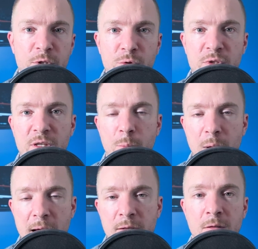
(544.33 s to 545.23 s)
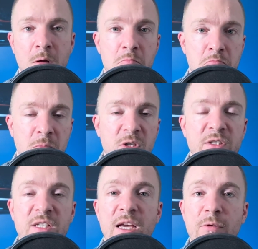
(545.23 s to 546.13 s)
issues in the past. Does
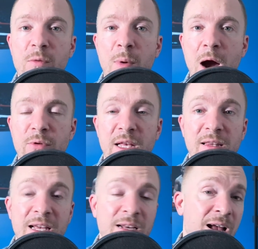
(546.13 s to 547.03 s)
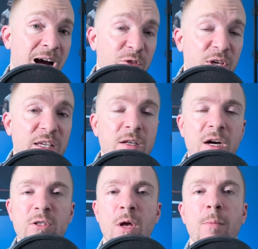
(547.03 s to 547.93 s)
he carry the power that late? I think he
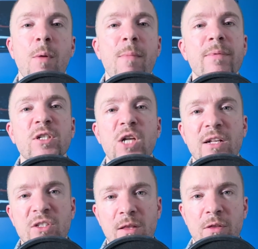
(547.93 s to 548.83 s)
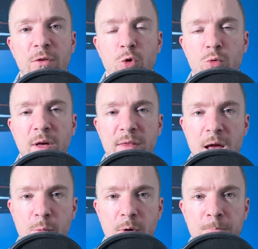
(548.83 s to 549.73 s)
does, but maybe Jon's telling the truth on
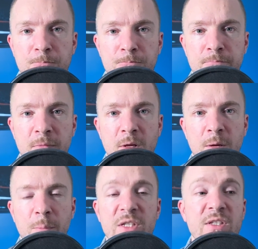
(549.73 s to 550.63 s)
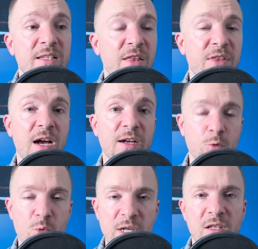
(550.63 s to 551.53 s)
that one. But he says, I think I
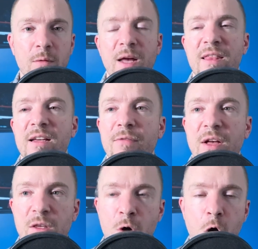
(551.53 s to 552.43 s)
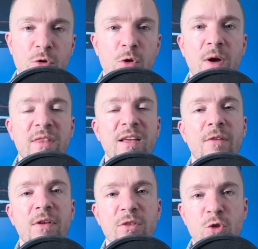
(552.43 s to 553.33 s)
can wrestle him. I think I've got the cardio. I think
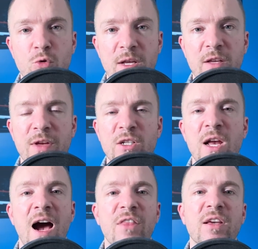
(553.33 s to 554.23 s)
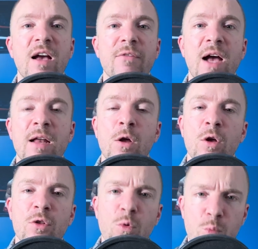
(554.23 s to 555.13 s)
I've got the striking match. I think I've got
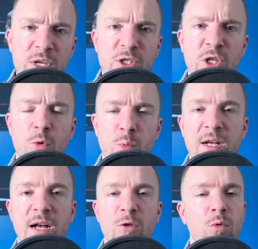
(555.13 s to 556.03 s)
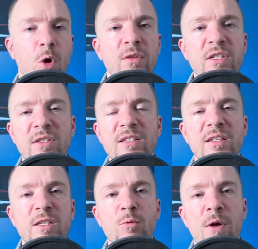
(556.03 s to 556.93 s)
the reach and the ring IQ and all these things. And
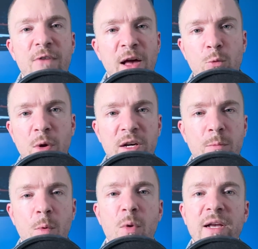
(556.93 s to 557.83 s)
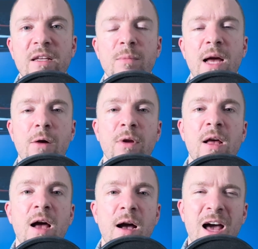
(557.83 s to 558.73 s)
he's evaluating him and breaking him down.
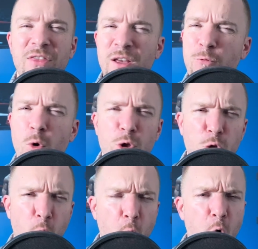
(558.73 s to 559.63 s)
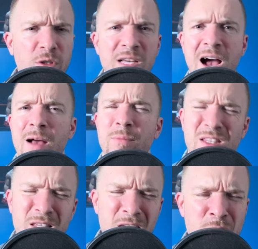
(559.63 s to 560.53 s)
I think for a long time,
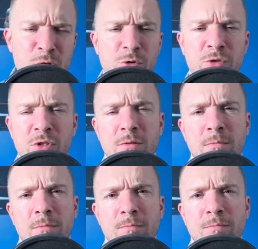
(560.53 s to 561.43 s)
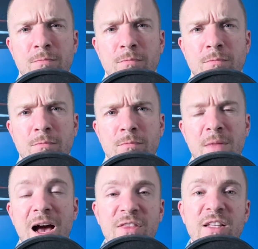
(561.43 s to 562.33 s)
years,
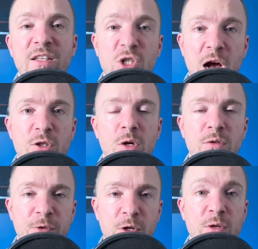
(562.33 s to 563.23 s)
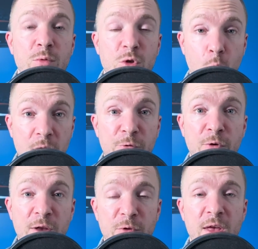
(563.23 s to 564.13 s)
I think that Jon Jones figured he was going to
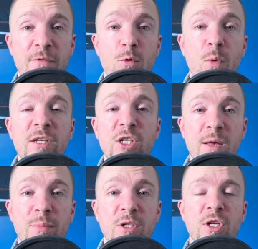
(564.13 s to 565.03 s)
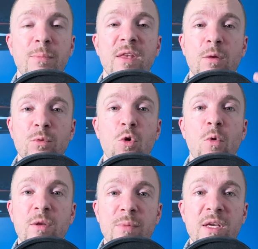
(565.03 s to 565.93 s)
fight for the heavyweight championship and that it was
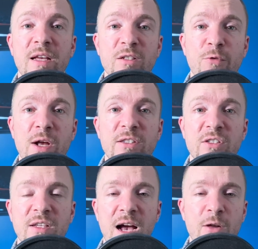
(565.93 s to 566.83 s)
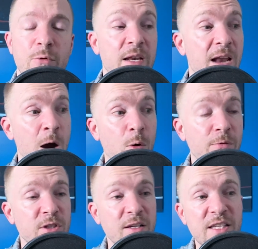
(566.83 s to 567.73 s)
going to be against Francis Ngannou. And now all of
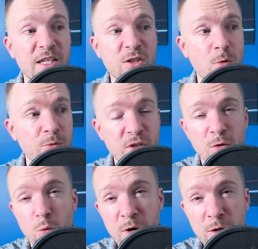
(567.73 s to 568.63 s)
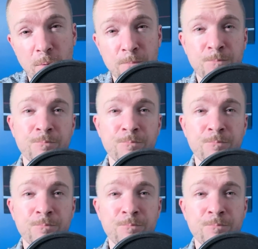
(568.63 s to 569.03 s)
a sudden he gets thrown this little wrinkle.